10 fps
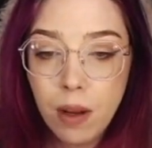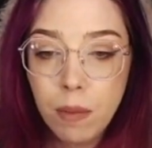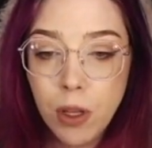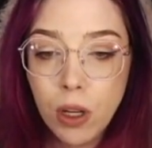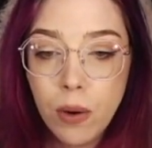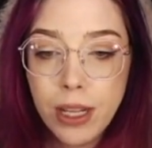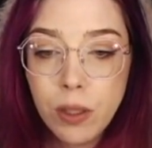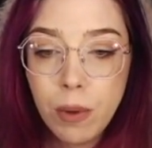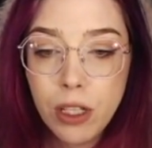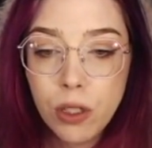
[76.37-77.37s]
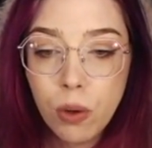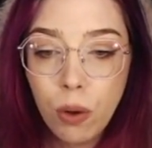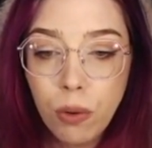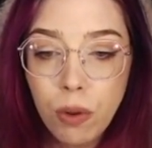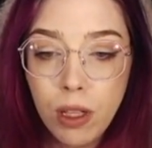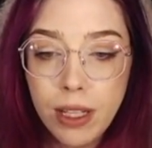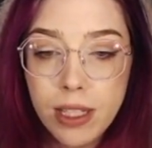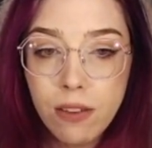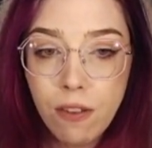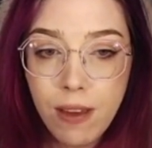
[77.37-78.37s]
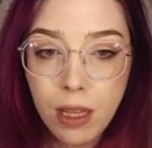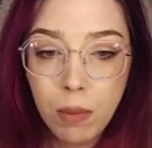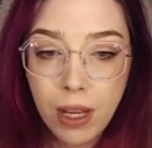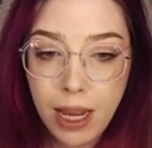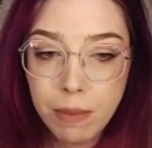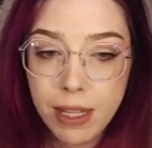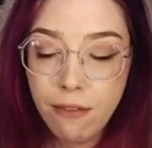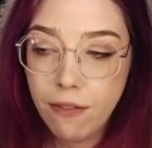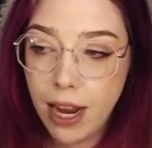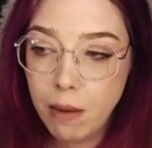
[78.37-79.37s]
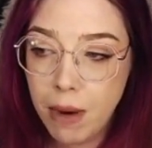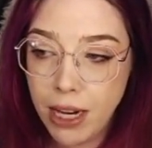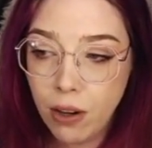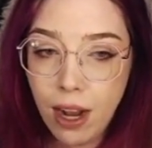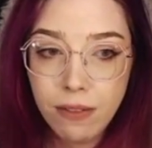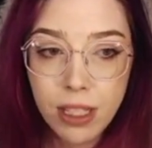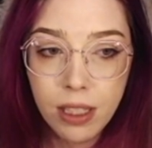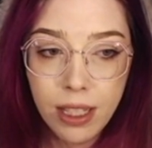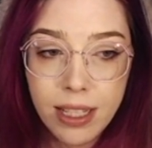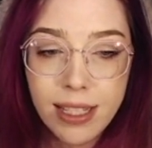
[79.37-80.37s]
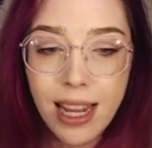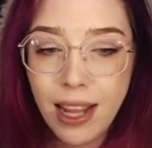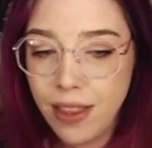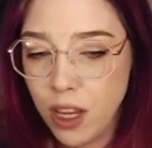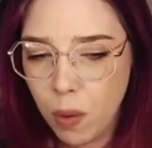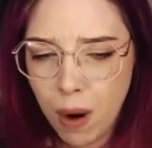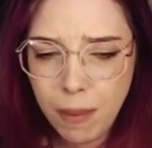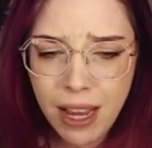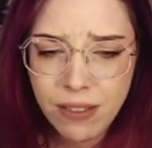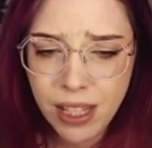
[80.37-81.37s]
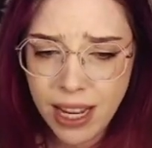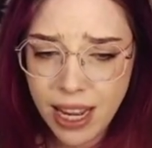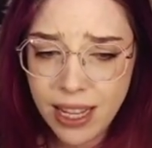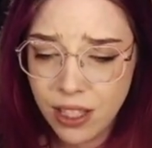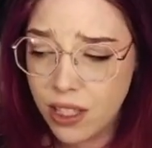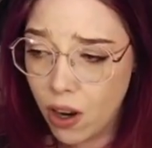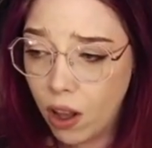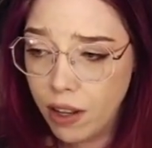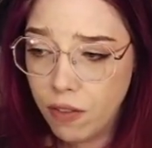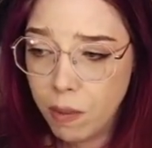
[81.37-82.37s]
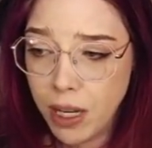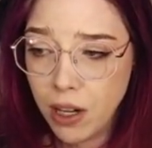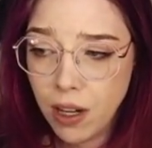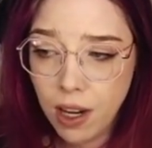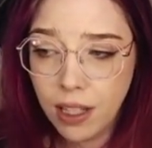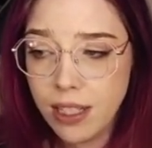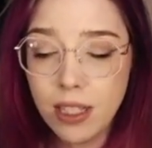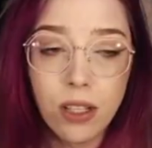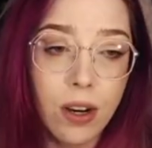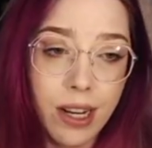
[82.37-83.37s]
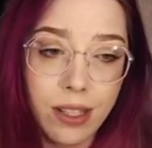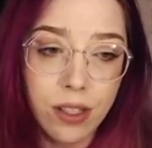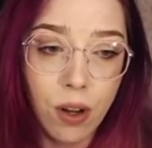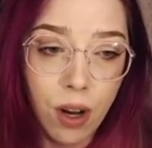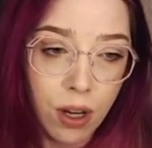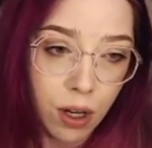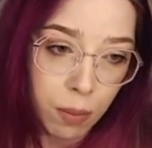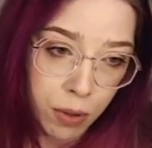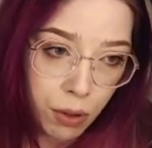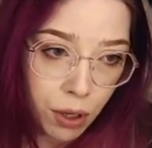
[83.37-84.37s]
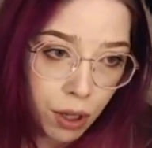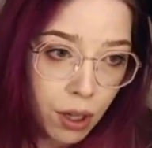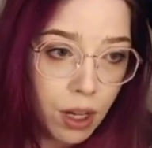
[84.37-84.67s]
you're going to want to scroll through the list of available games and find Minecraft in the list, and I think you'll probably have to like install it from here unless it's already installed on your computer.